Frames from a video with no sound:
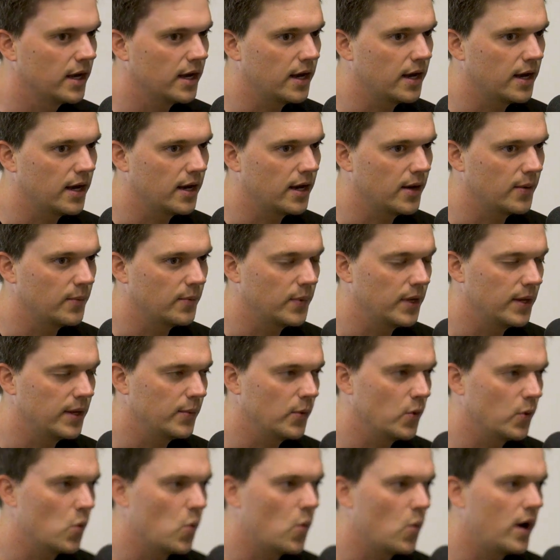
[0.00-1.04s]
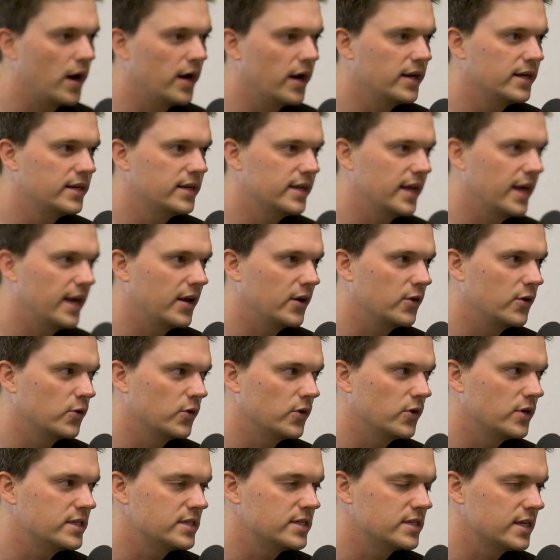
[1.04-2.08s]
be able to wind down and
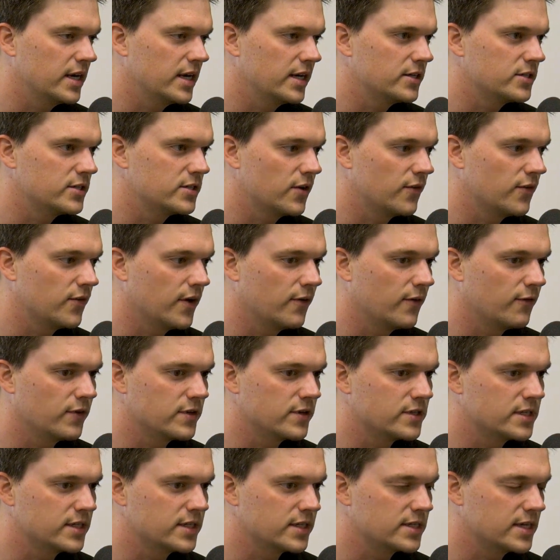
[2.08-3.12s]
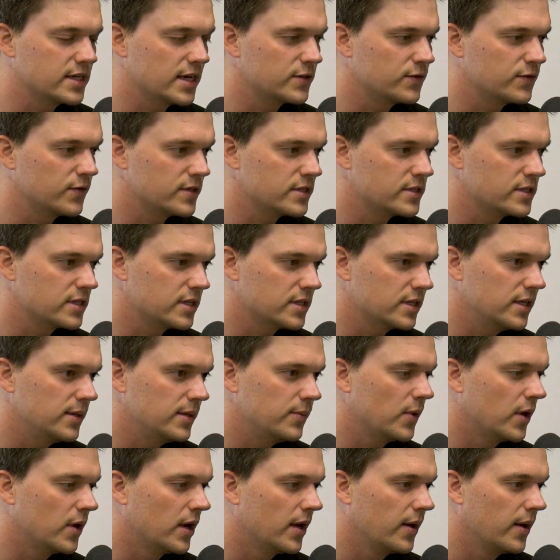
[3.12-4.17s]
really set yourself up for success for
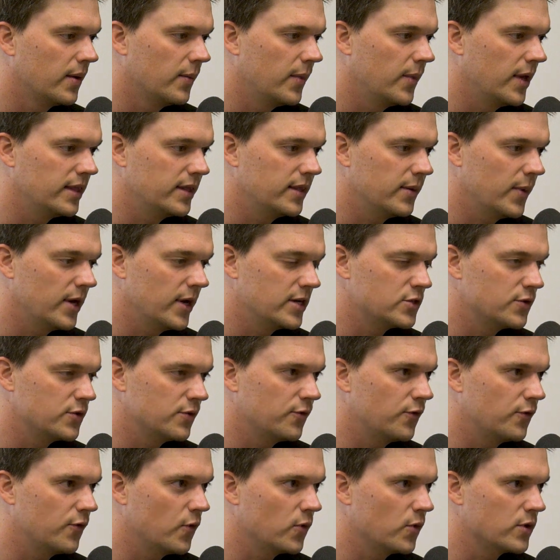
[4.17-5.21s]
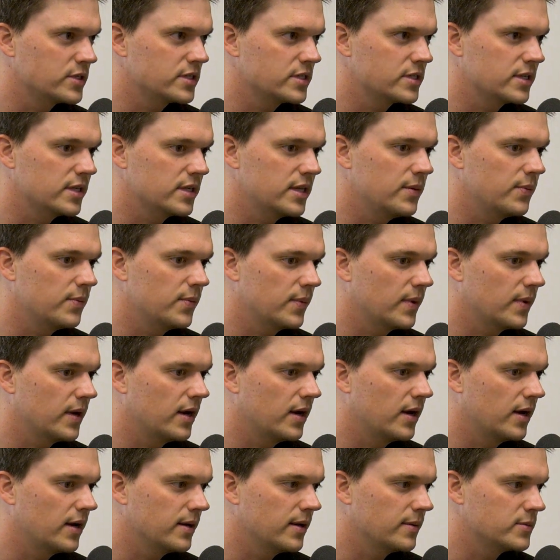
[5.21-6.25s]
sleep. Make the bedroom for sleep,
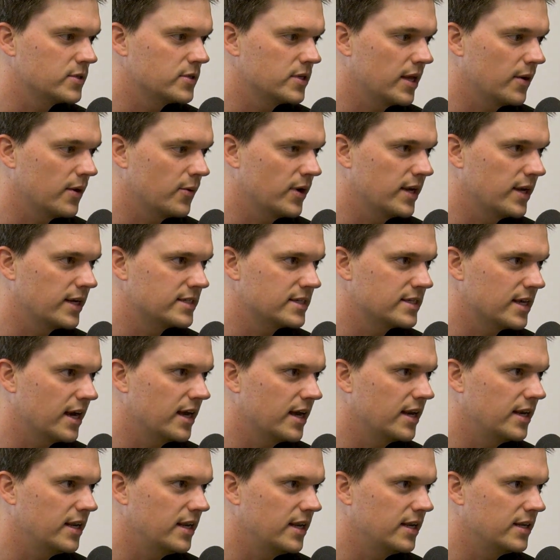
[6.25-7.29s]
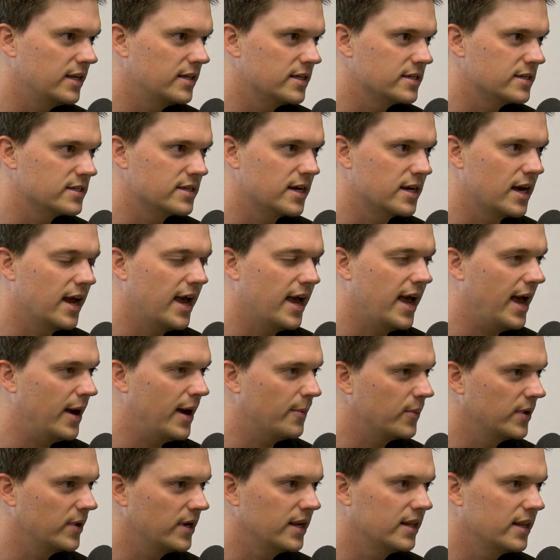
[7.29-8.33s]
so that way anxiety does not
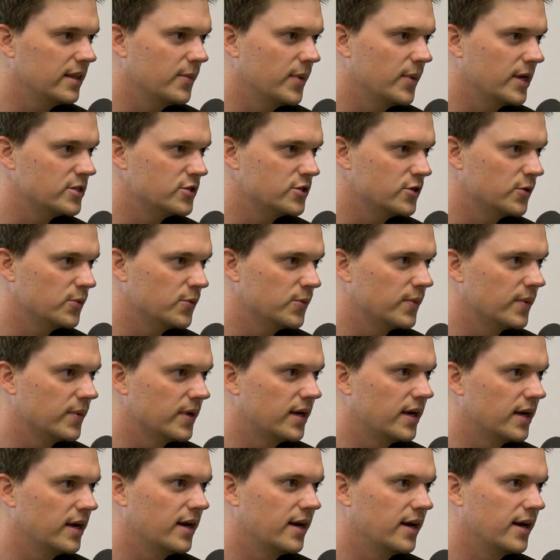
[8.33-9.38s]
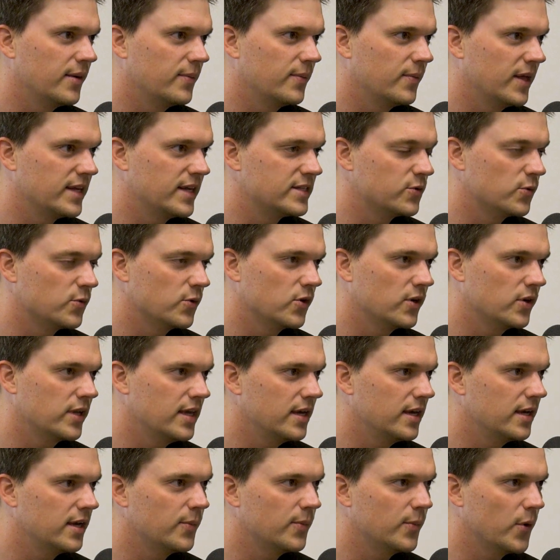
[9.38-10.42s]
happen in the bedroom. That's a real
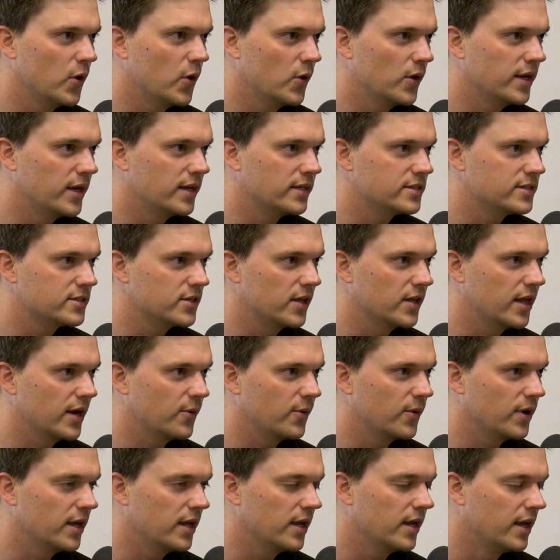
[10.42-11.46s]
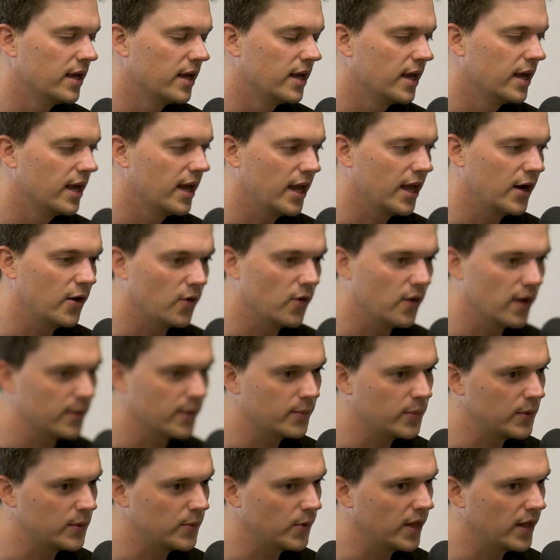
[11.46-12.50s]
key component. So that way, I know a lot
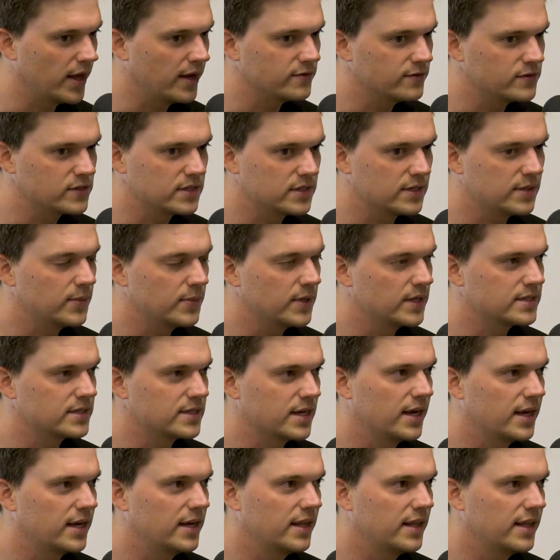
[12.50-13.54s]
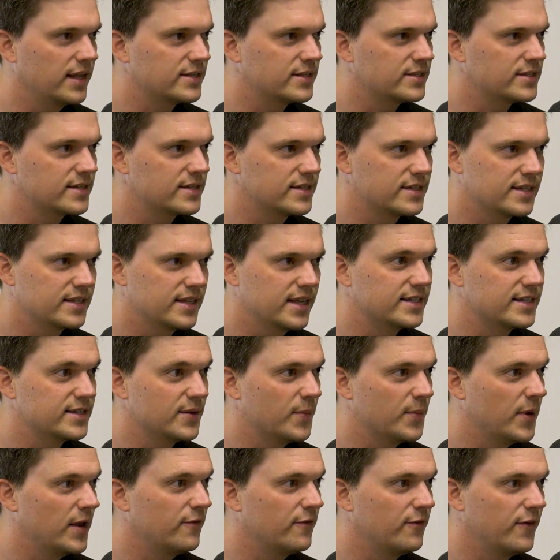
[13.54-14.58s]
of people have sleep anxiety. That's
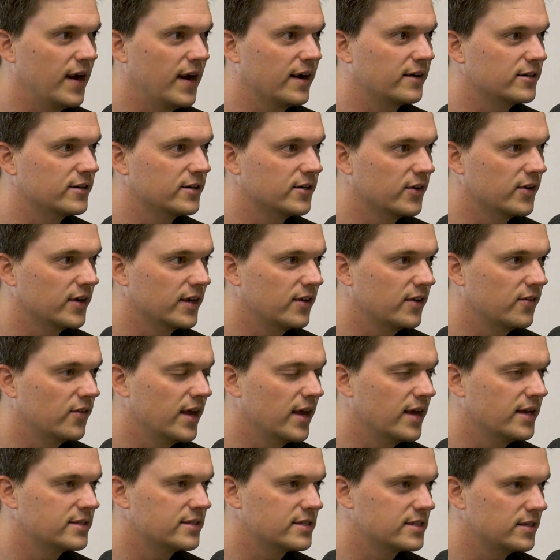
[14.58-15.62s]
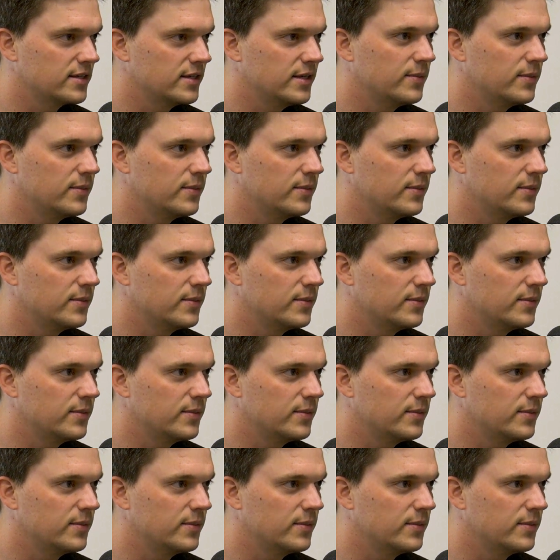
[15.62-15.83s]
a main factor. Like let